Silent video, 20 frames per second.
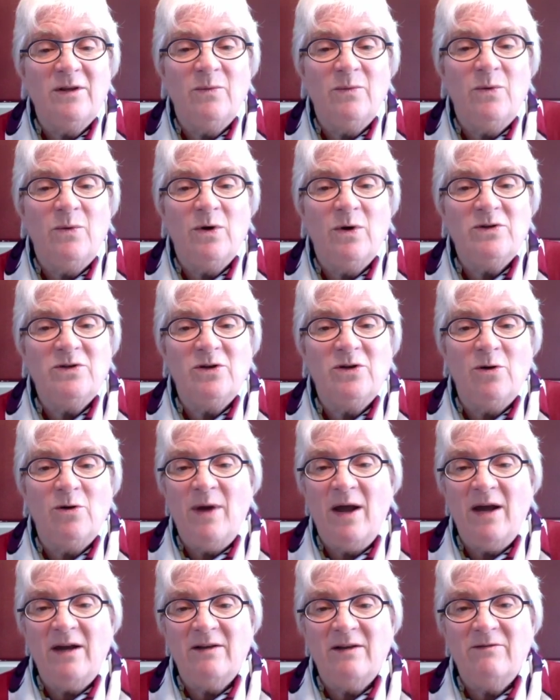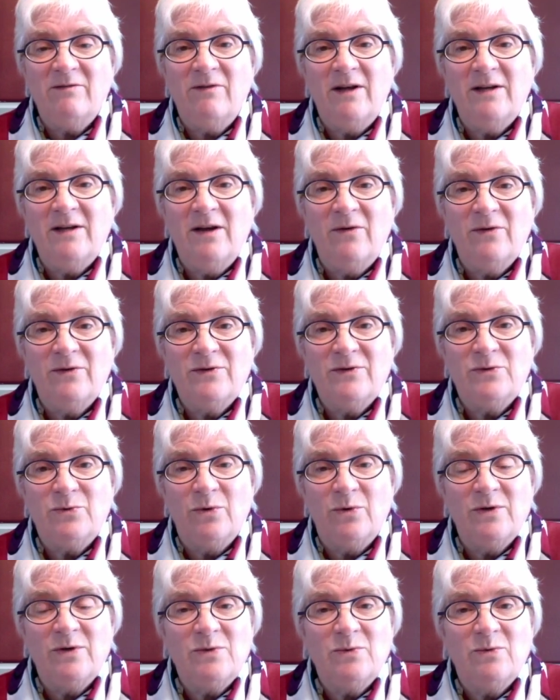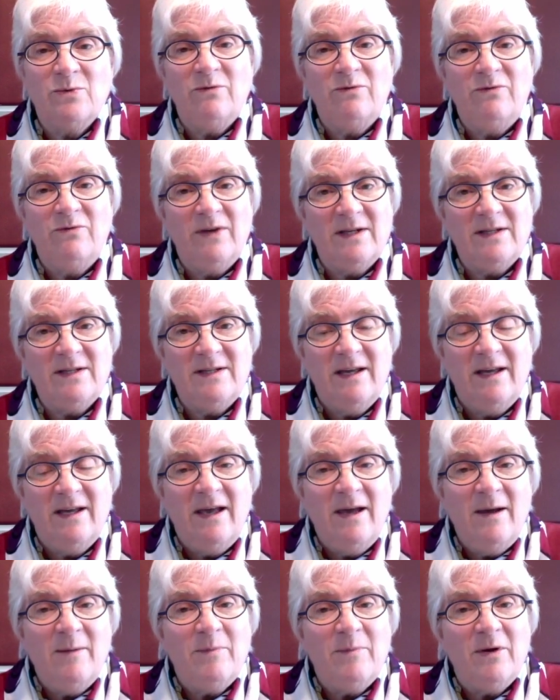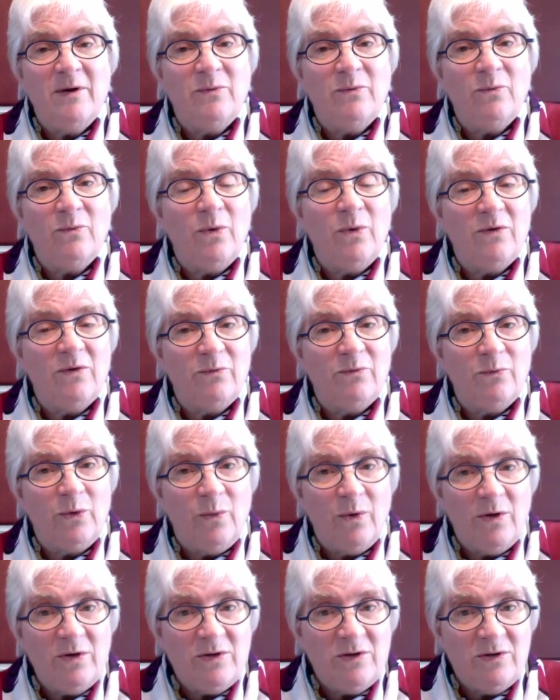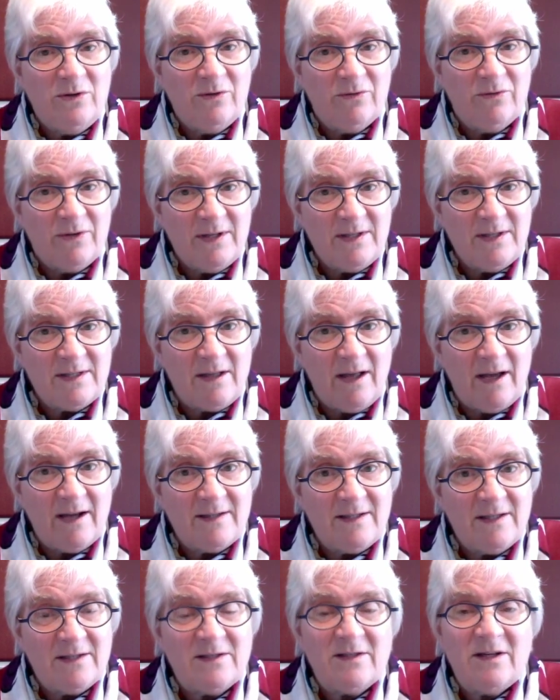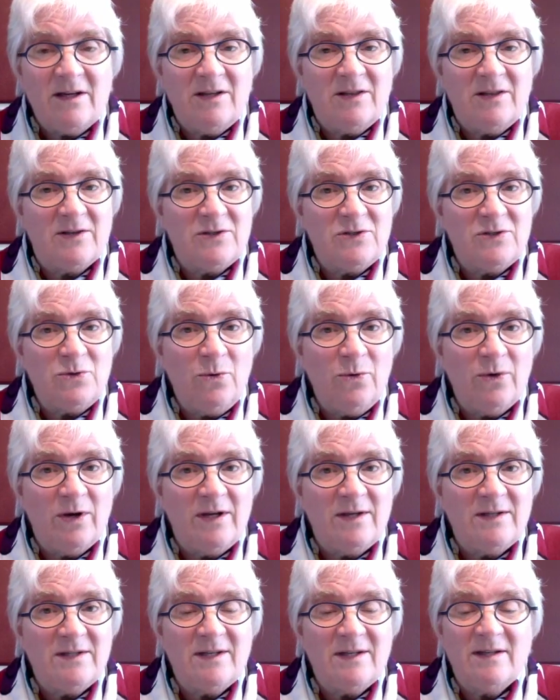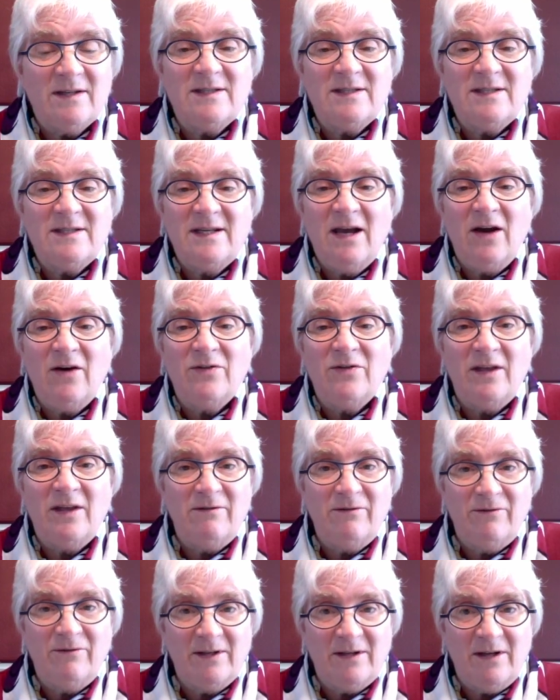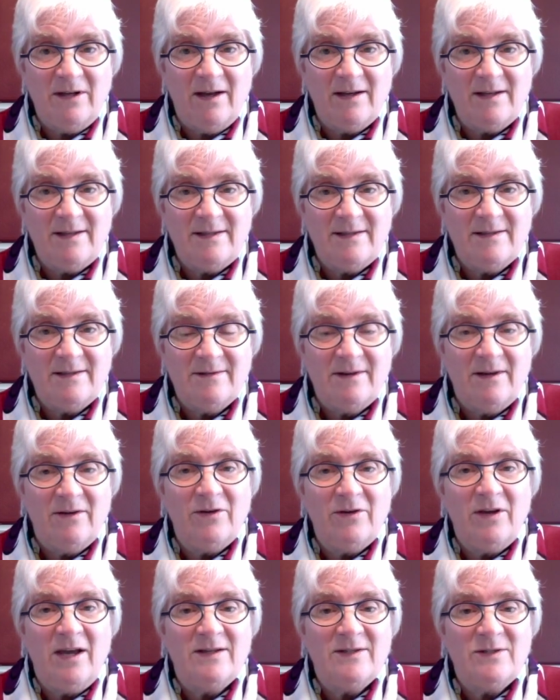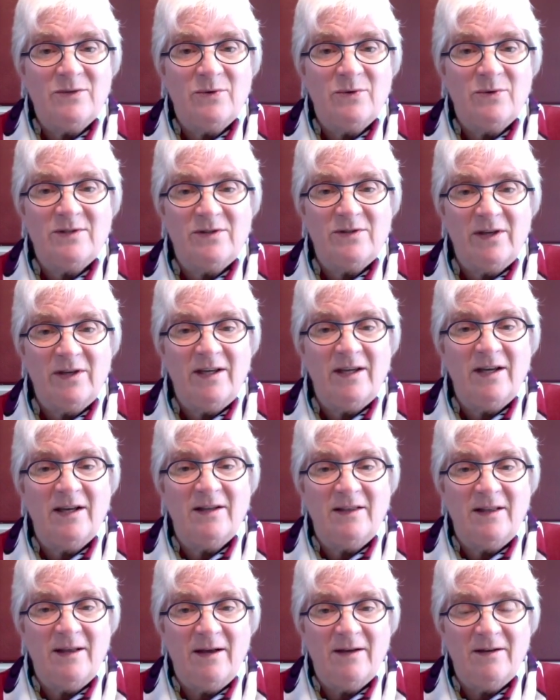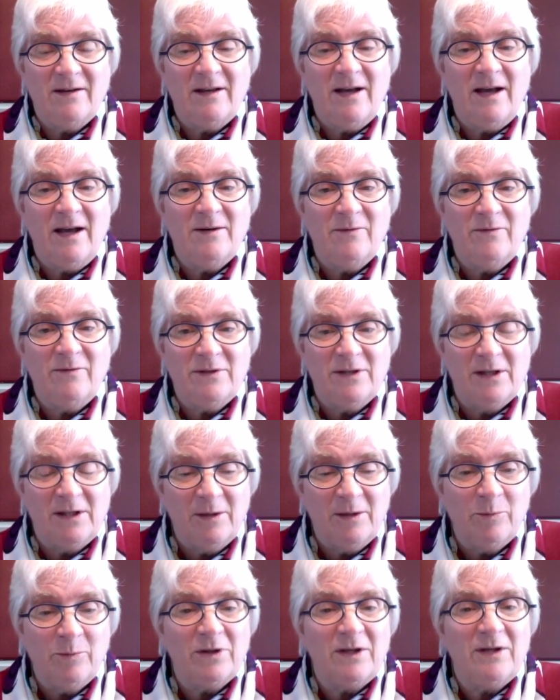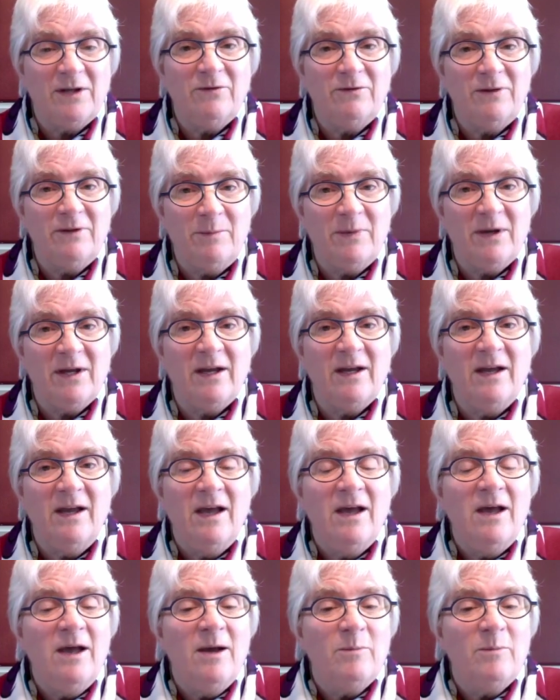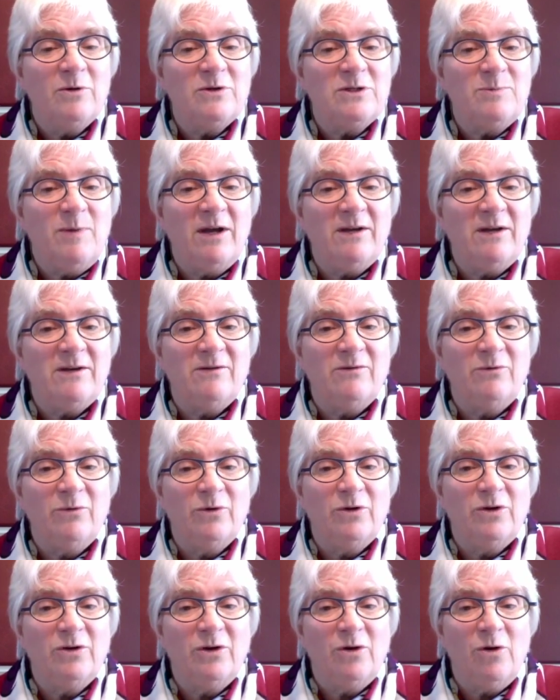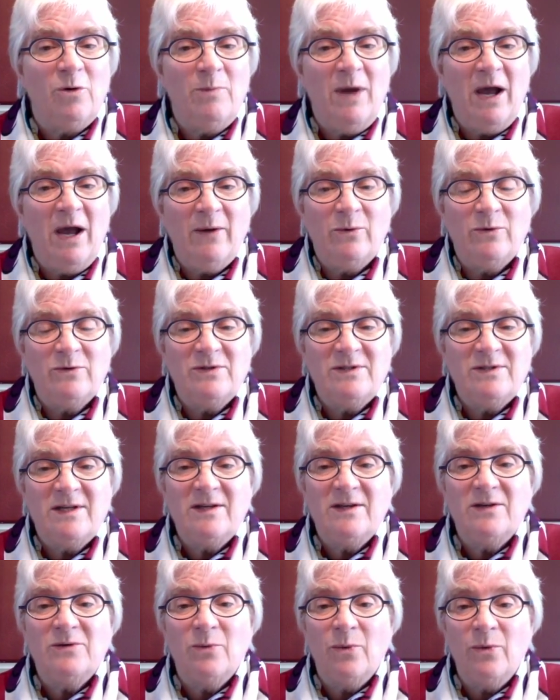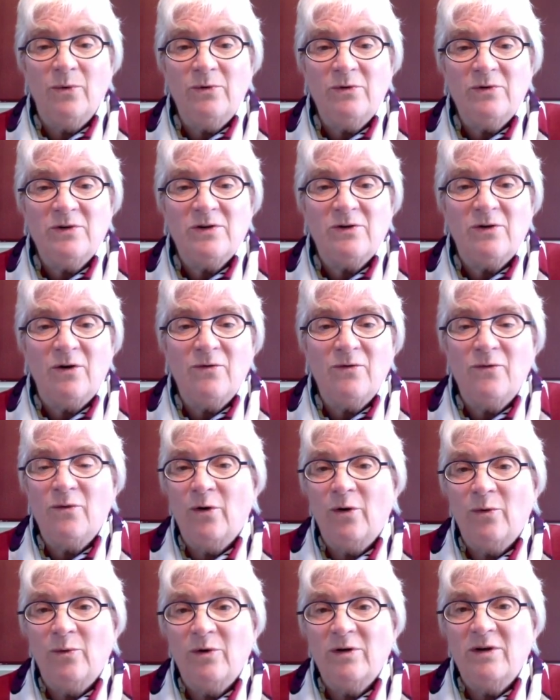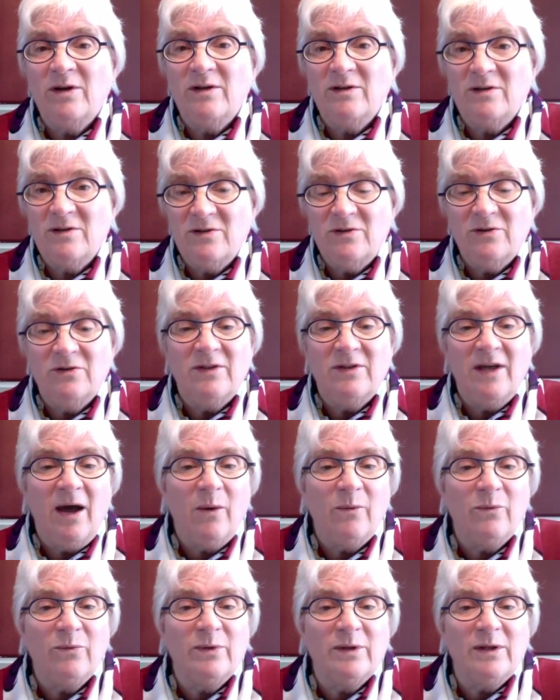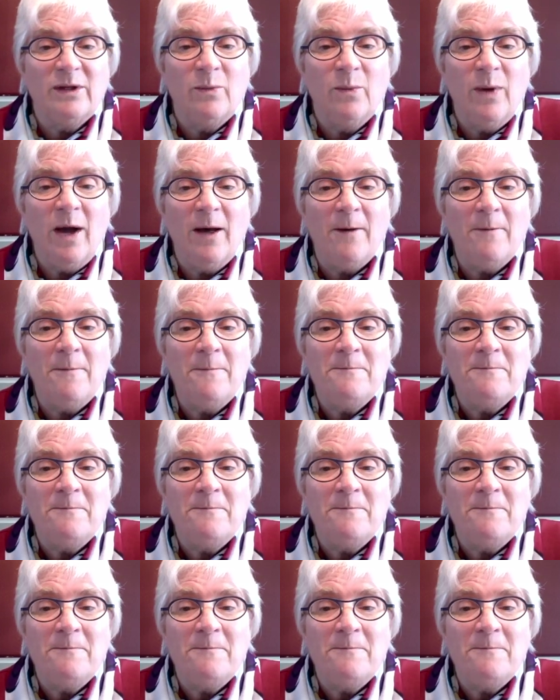we want to go back and find how the stories would fit. But what we want to do for this class is look at the stories and see how they fit us. Okay, so it's looking at that kind of deliberately flipping perspective. We're going to go backwards in order to go forward and to do that really well.